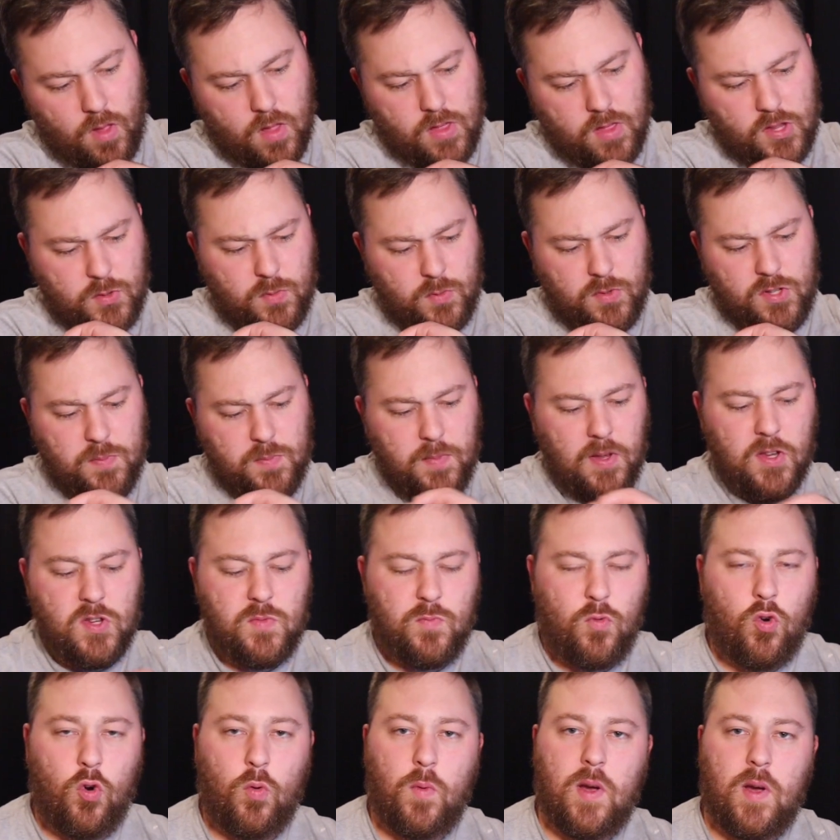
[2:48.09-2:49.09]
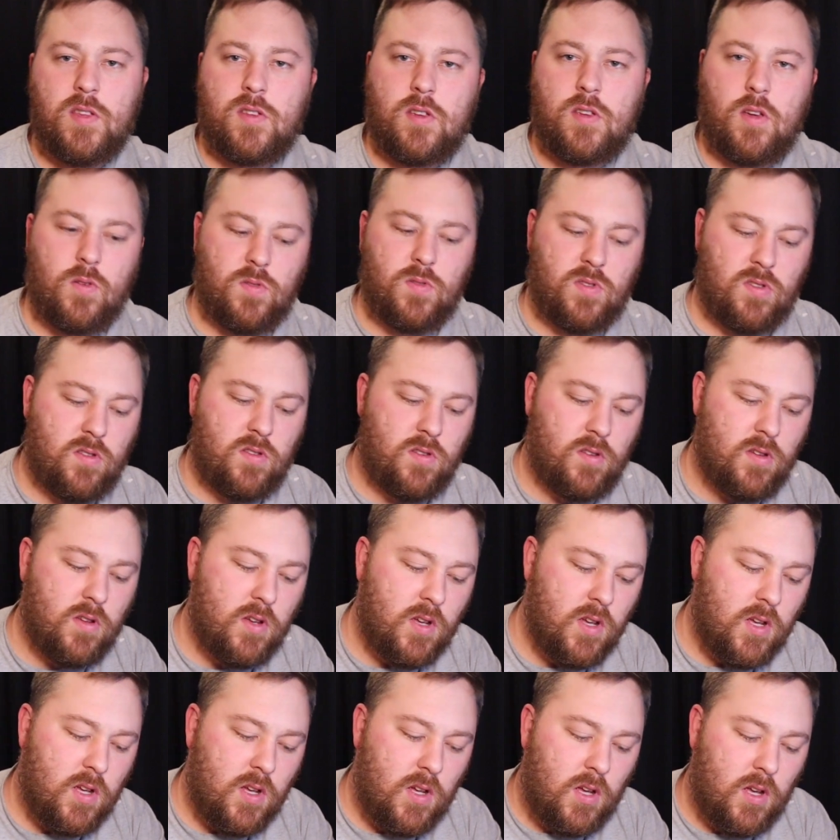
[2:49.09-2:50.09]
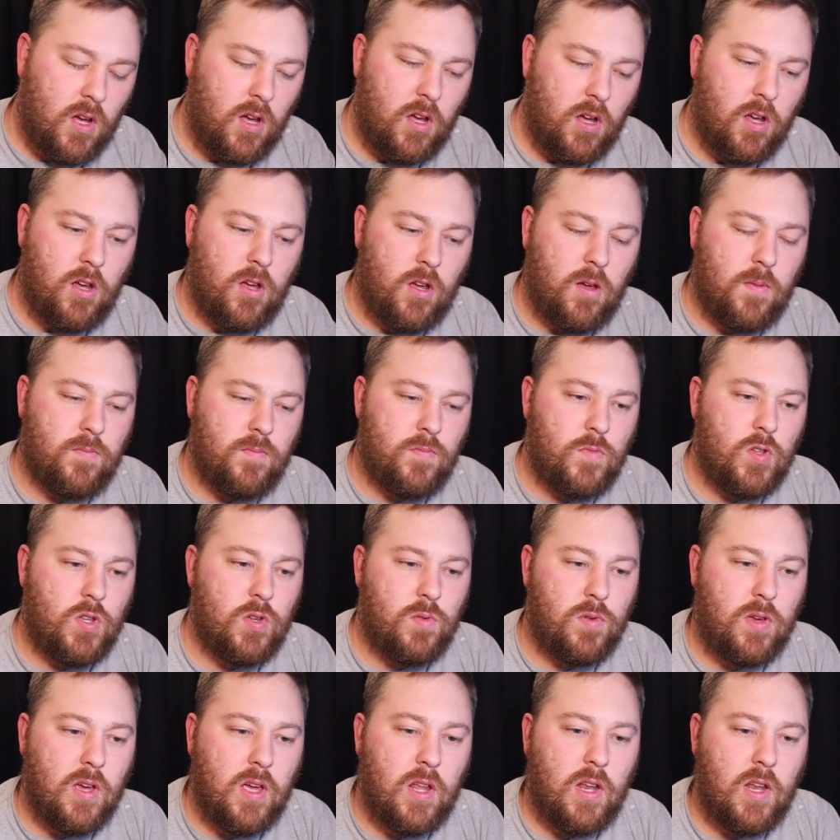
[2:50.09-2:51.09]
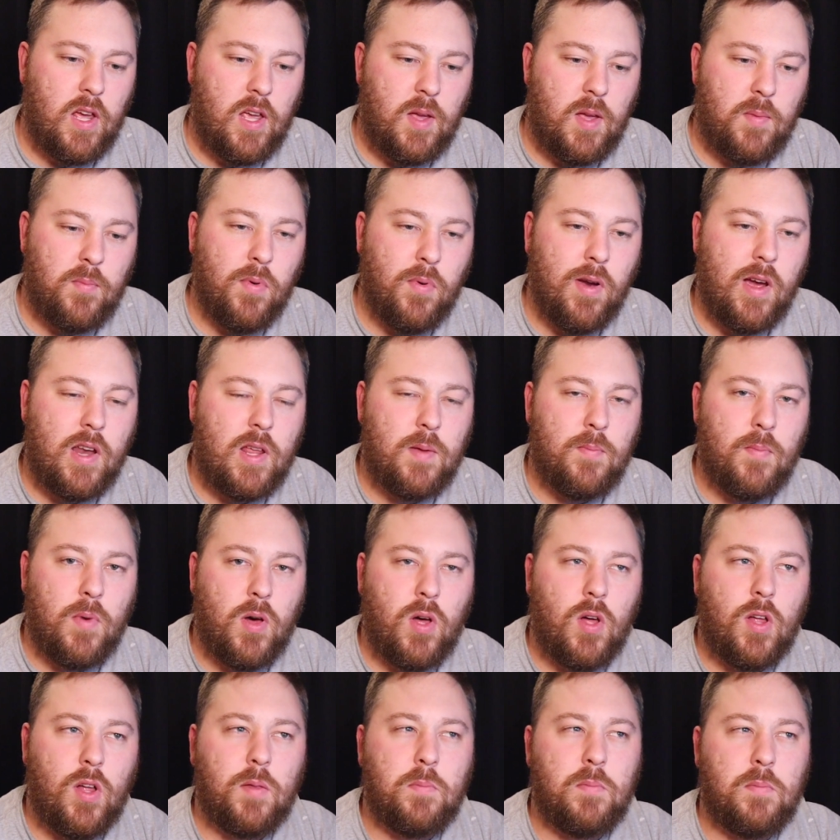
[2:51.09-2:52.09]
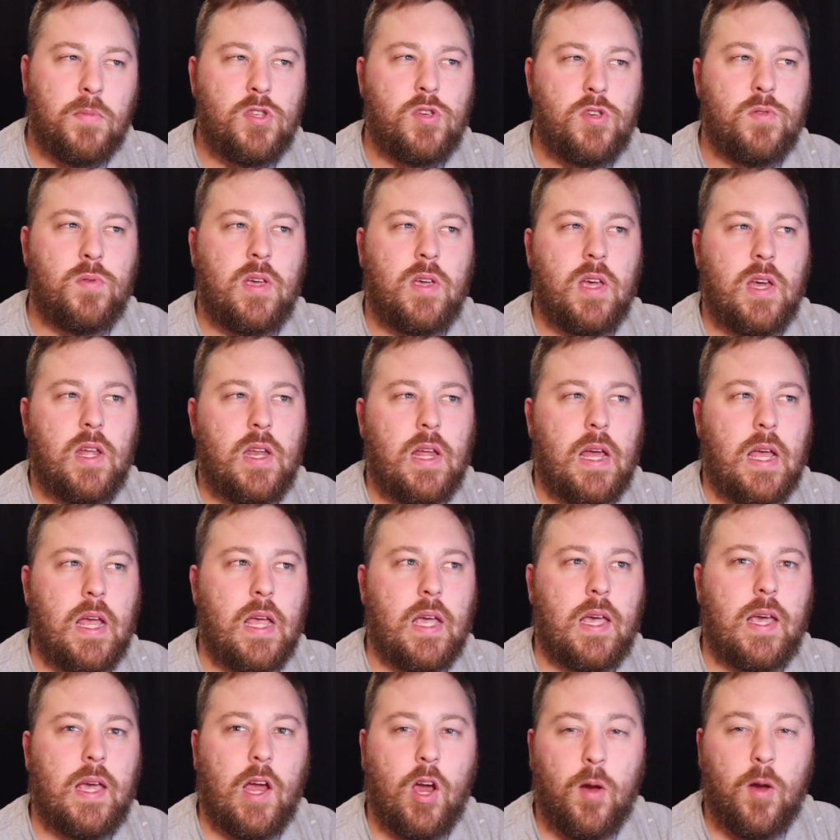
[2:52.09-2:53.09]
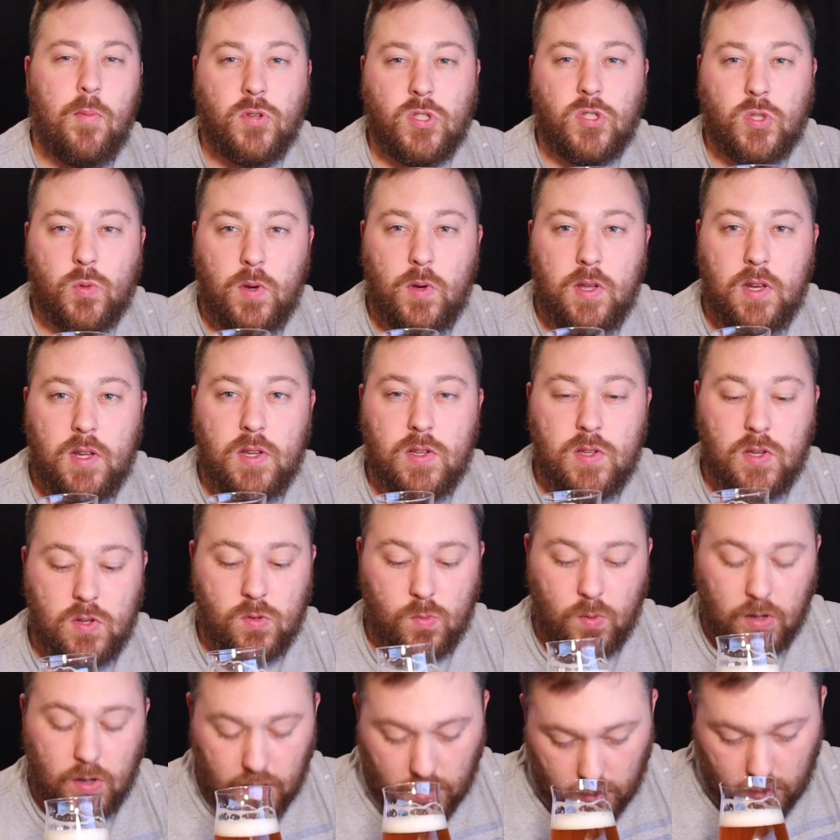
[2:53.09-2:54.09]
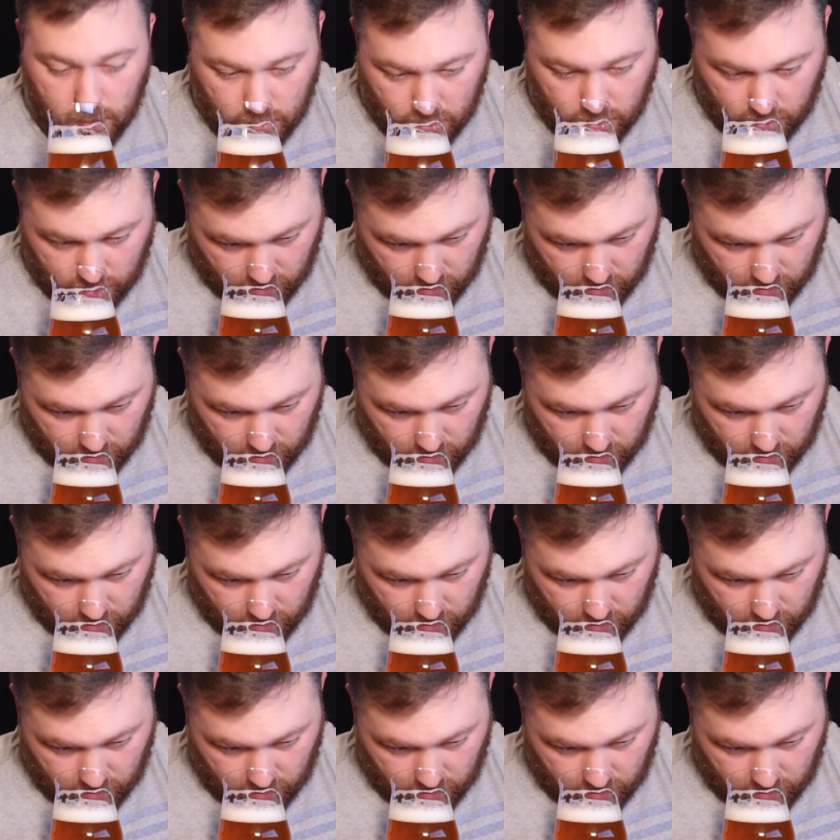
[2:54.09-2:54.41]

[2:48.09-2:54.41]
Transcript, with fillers: This one smells more West Coast. Um, you get a bready malt, but you get a caramel sweetness as well.